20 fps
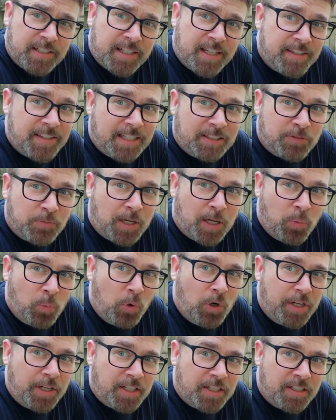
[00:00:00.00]
And that's what I
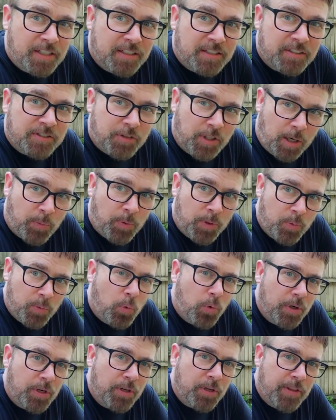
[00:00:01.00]
wanted, so I
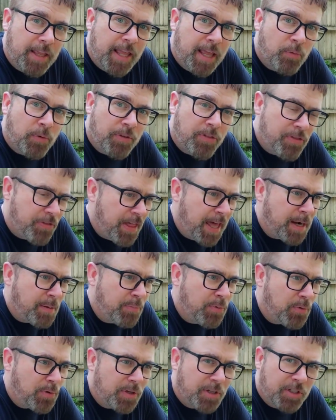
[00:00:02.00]
rewarded that with that a
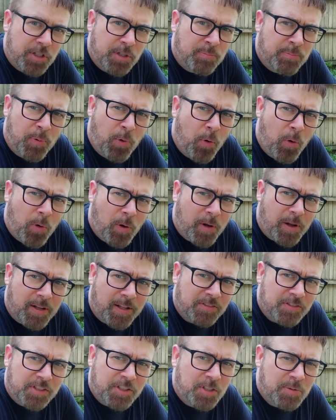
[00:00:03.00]
boy. Good boy,
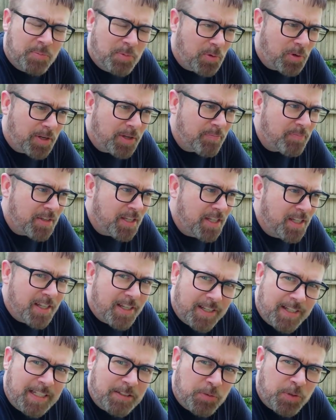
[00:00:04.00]
that's a good boy.
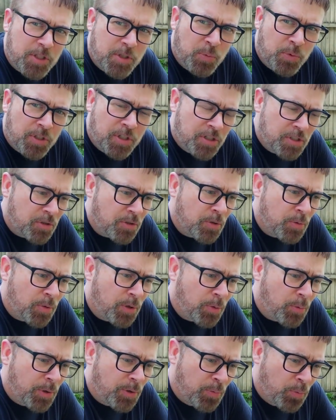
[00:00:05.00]
And that's what you want to do. You
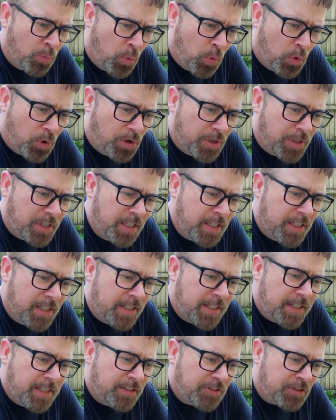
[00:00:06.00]
want to reward
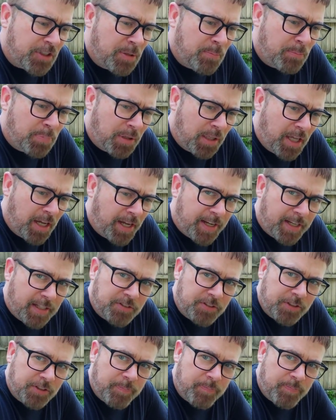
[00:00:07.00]
his compliance.